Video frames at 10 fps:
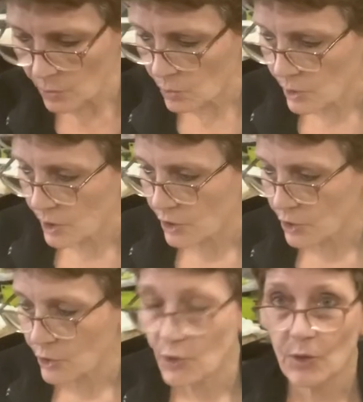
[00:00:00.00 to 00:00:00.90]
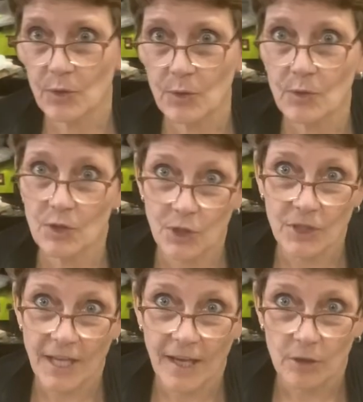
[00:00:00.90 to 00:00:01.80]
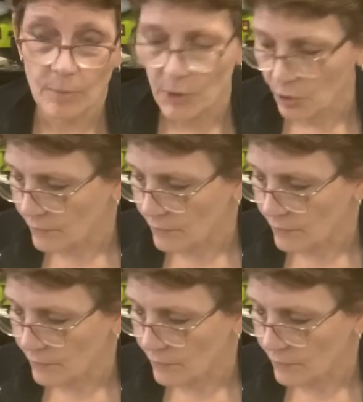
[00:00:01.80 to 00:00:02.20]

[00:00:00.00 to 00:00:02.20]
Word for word: want to start to add our mirror